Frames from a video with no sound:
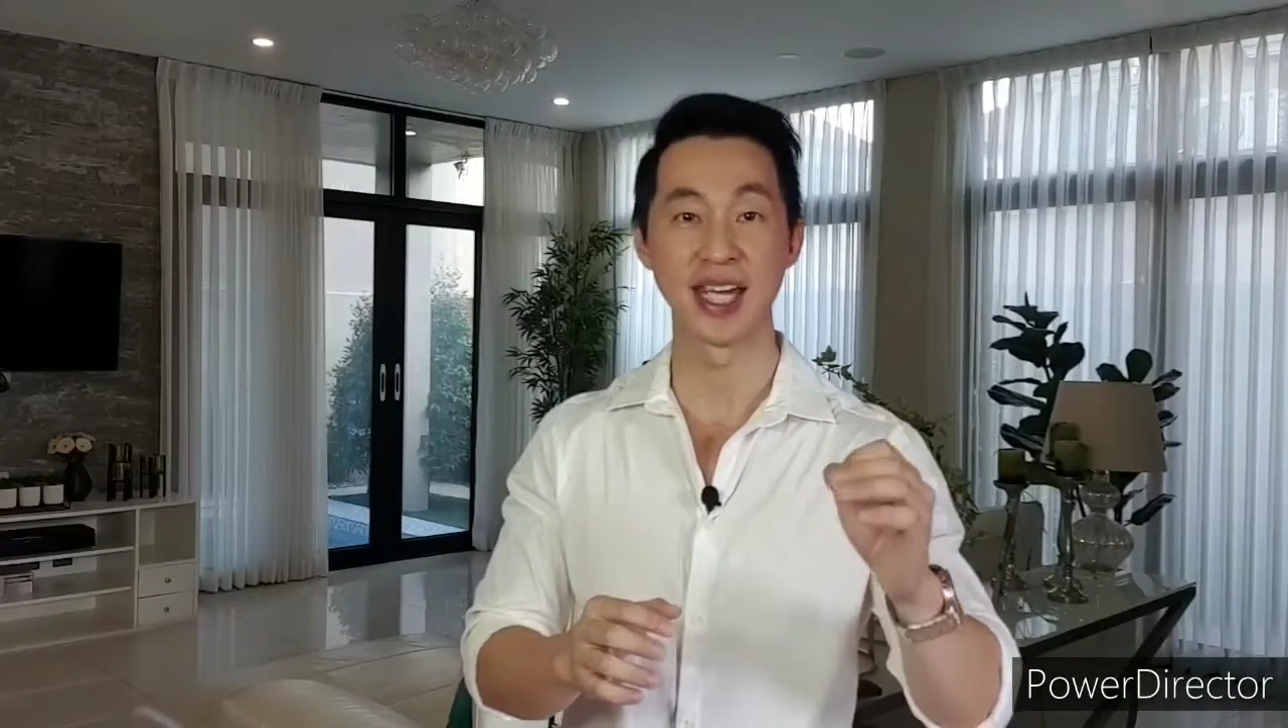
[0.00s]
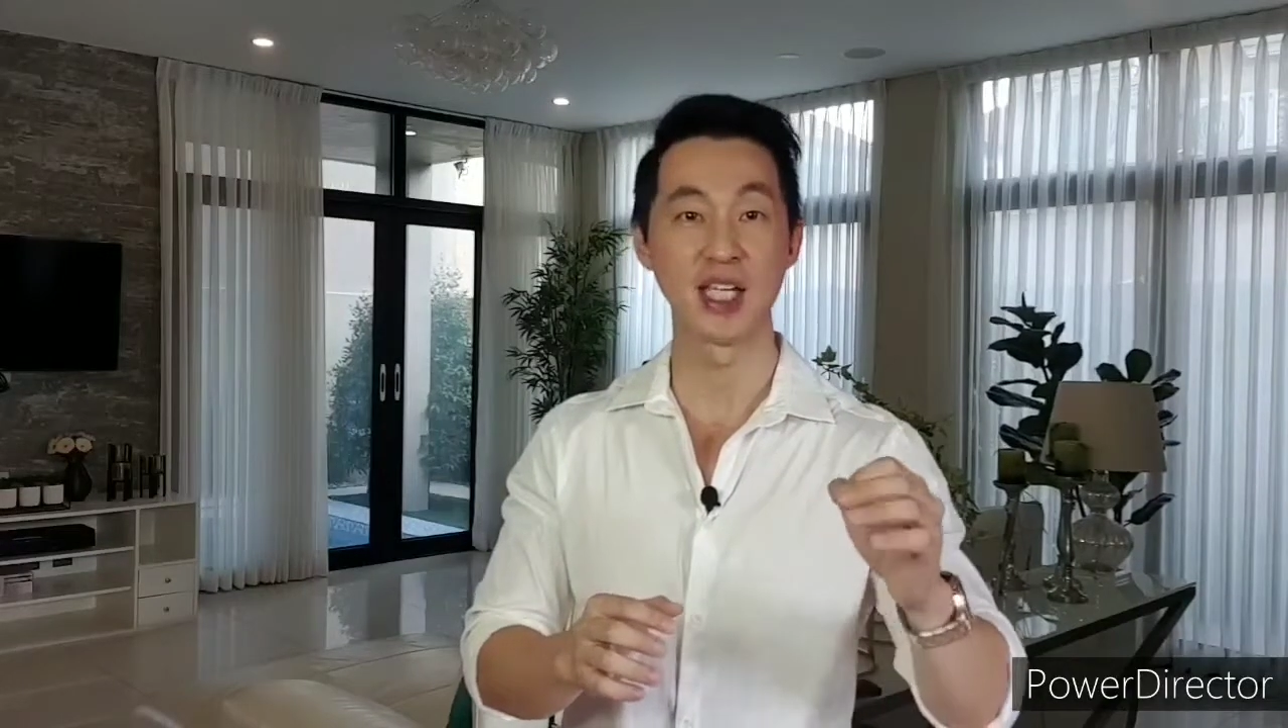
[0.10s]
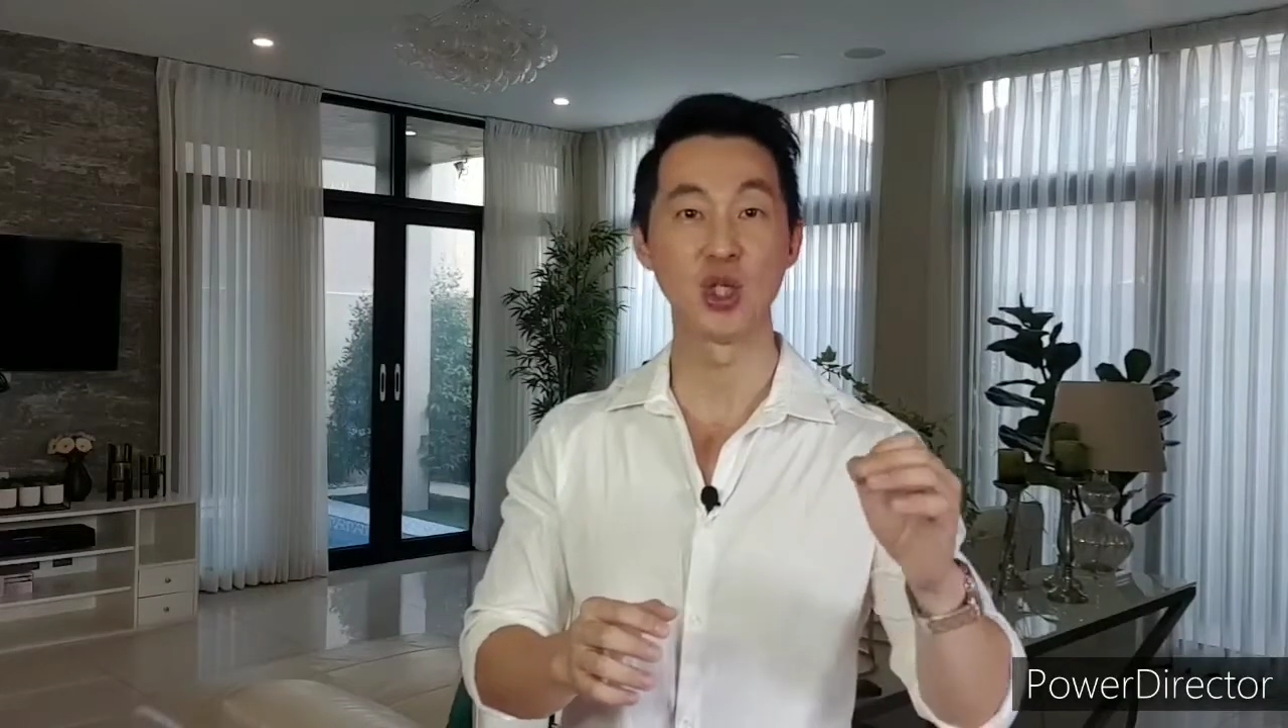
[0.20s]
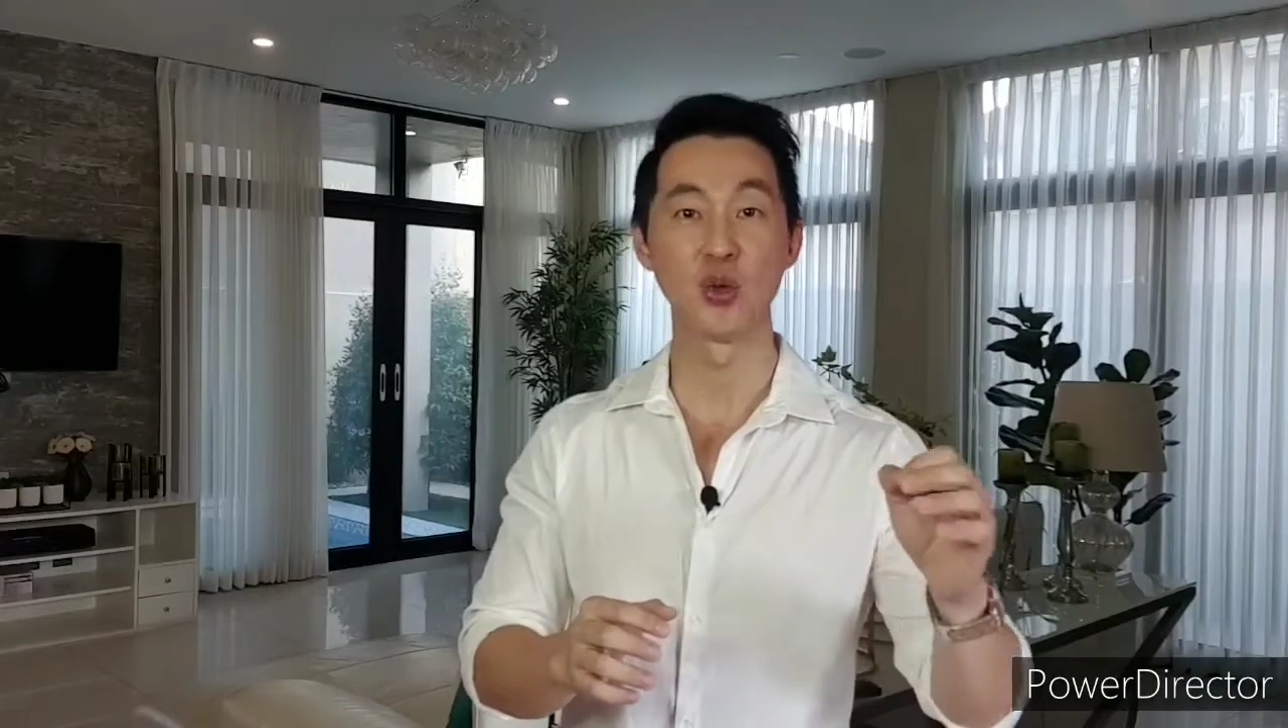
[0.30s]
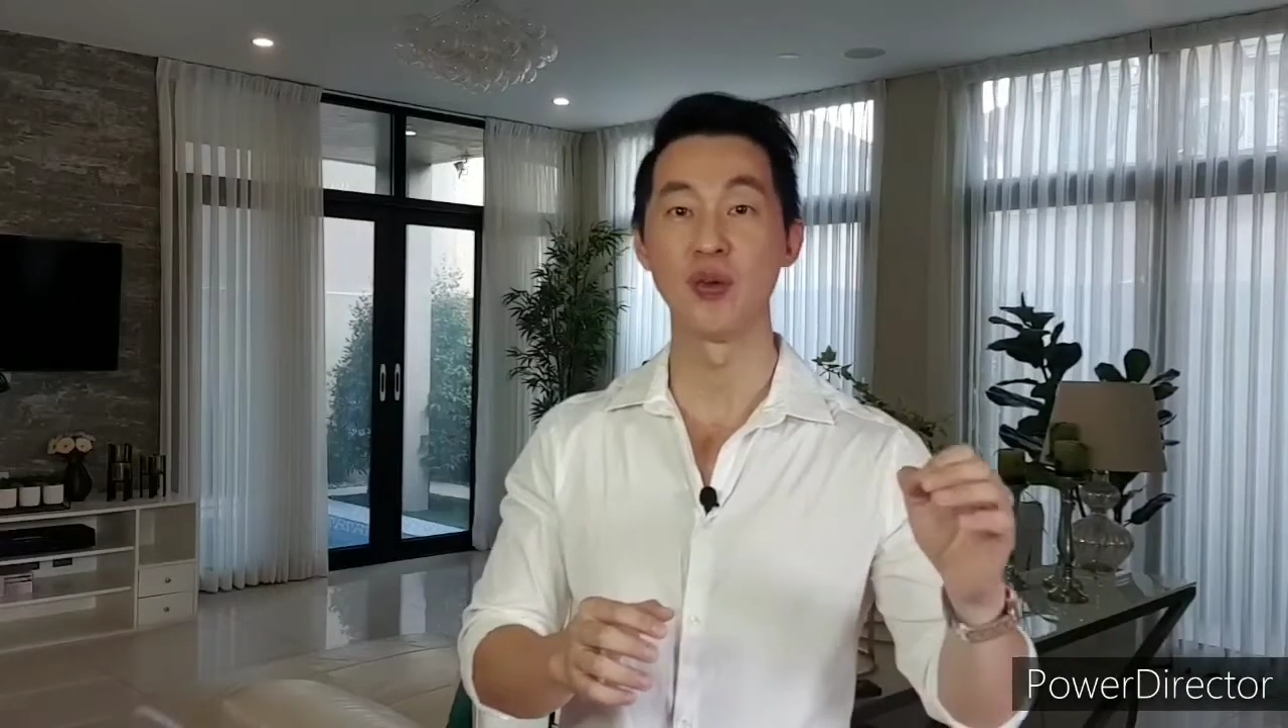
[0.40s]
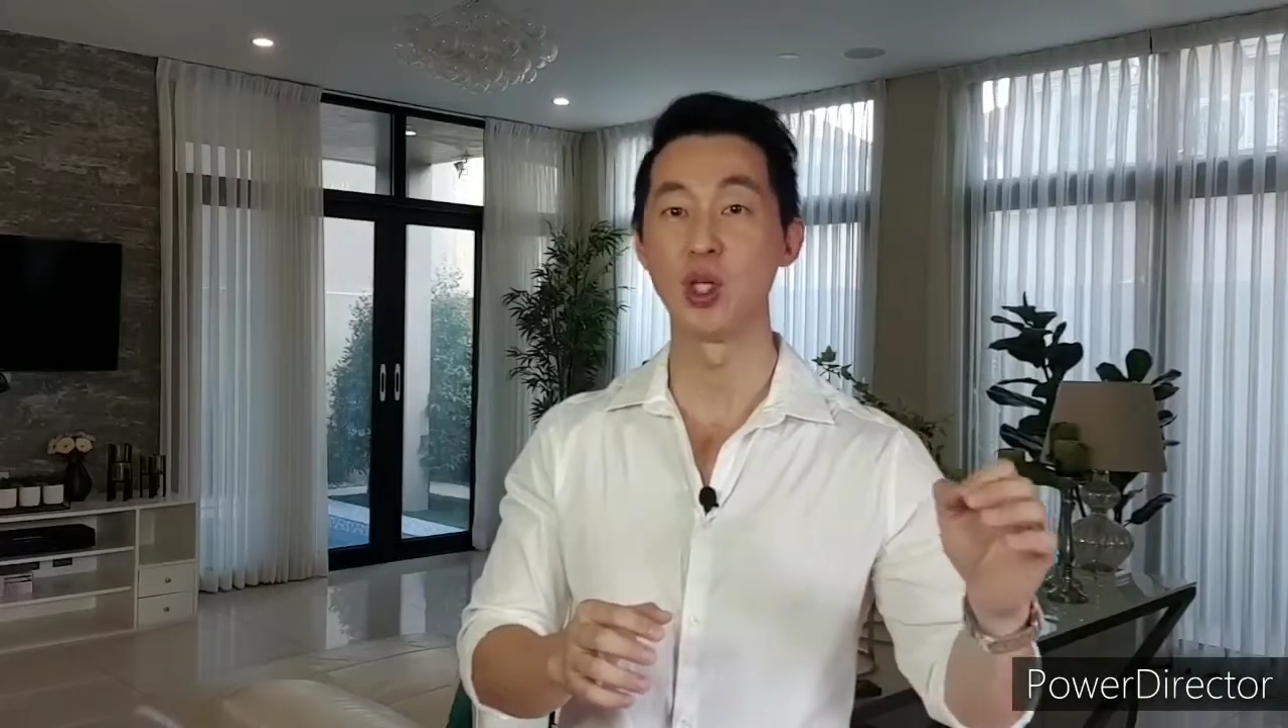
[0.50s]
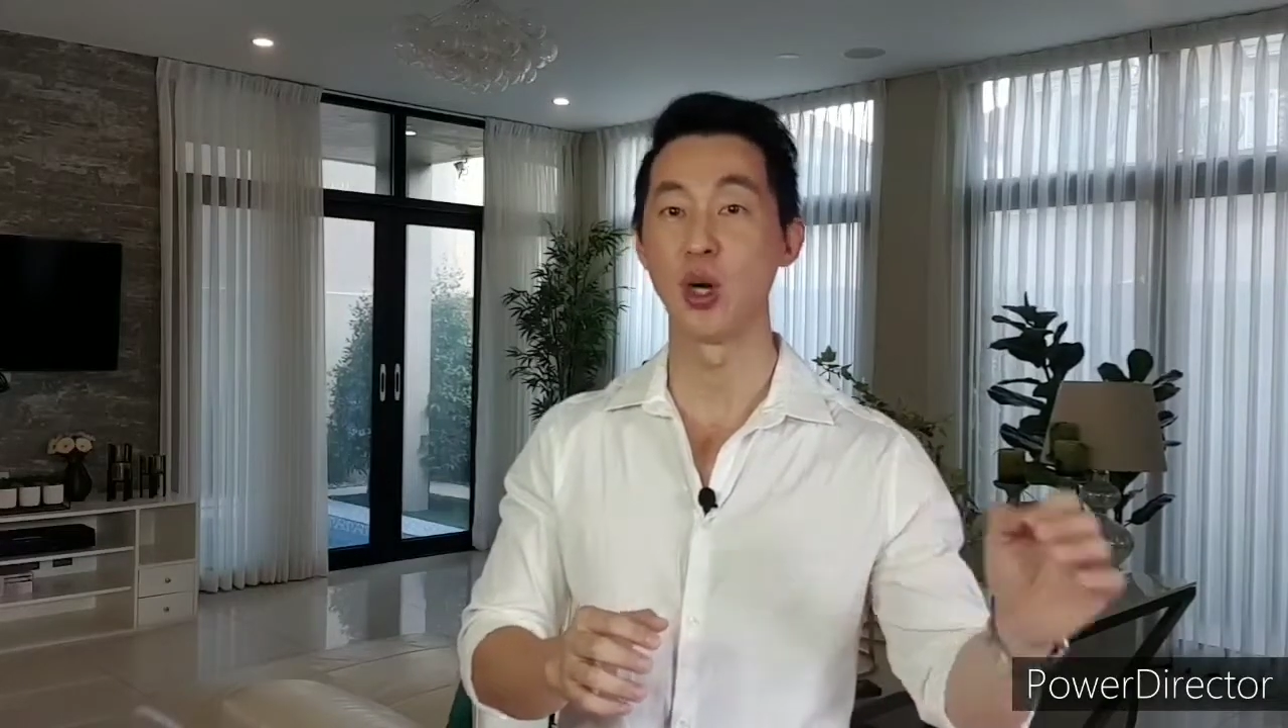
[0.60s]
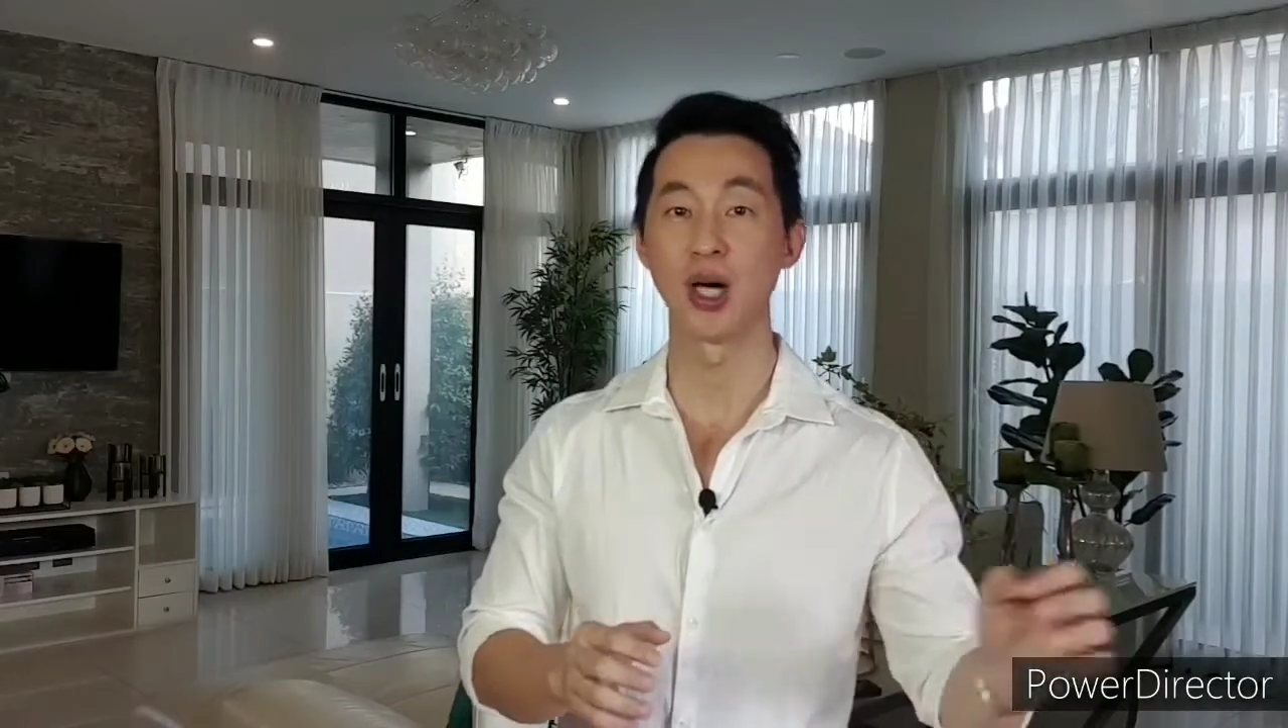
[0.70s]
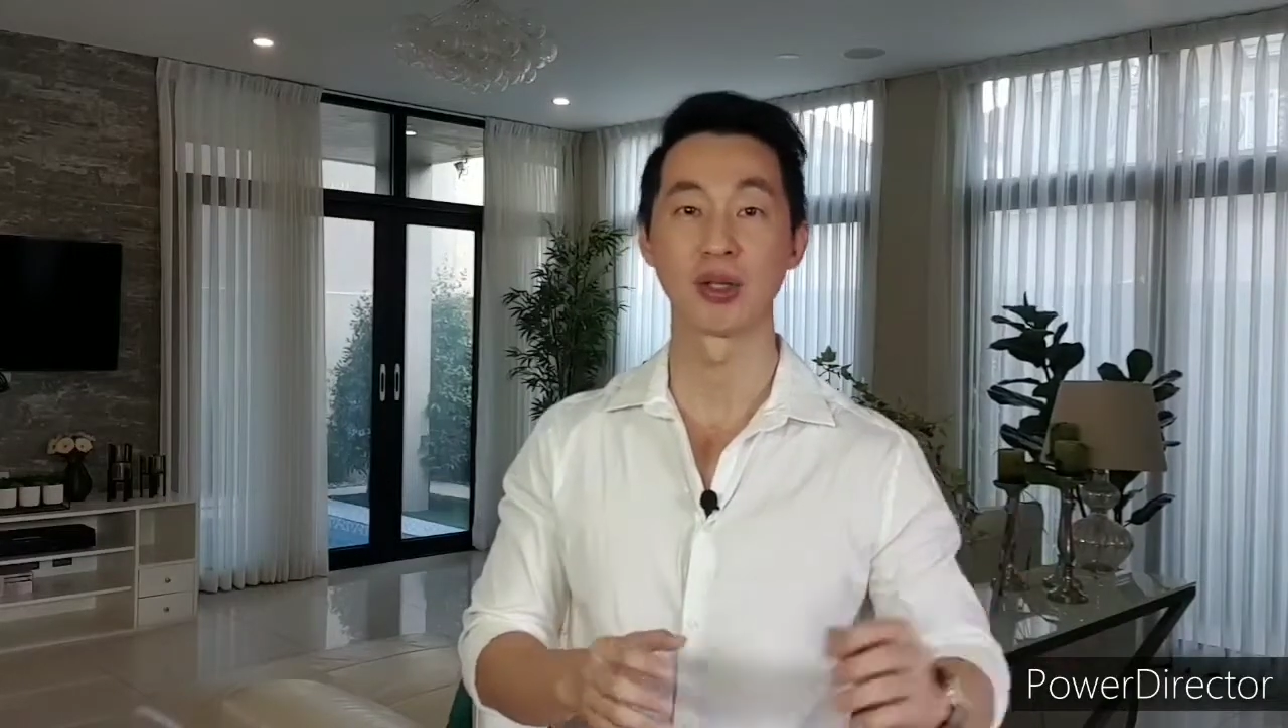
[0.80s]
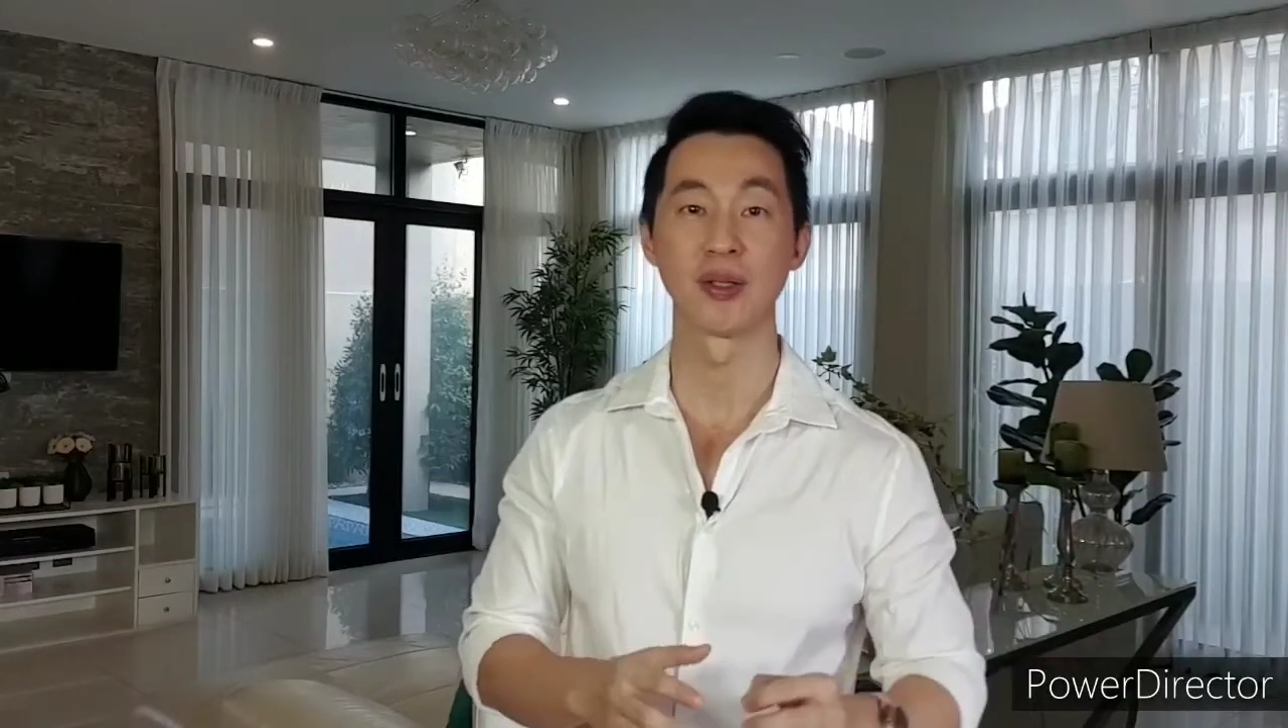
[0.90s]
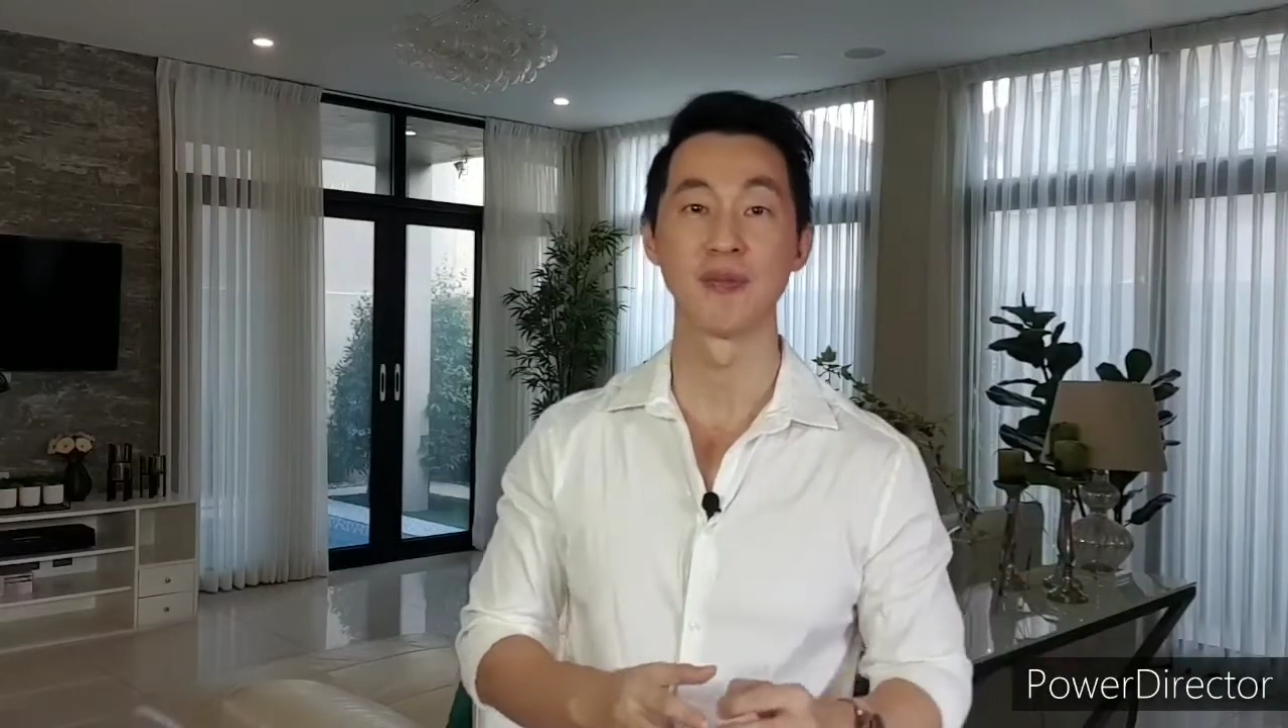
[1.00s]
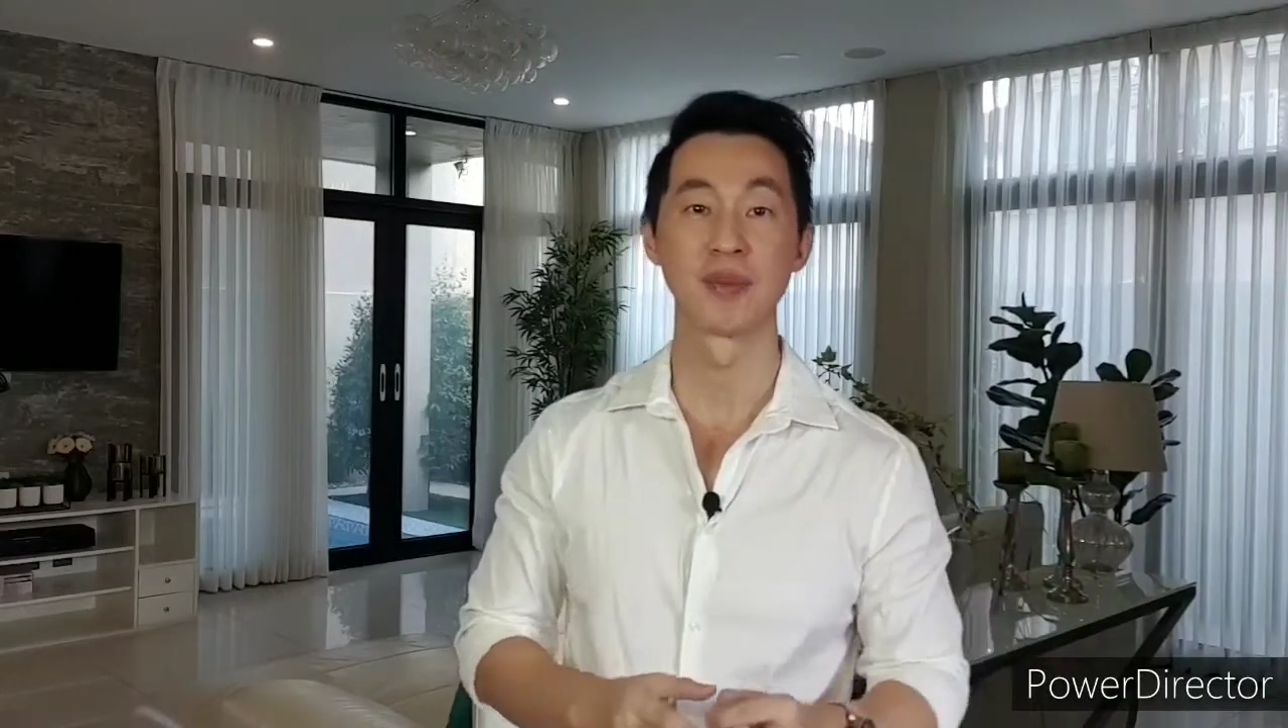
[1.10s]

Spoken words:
a new video out.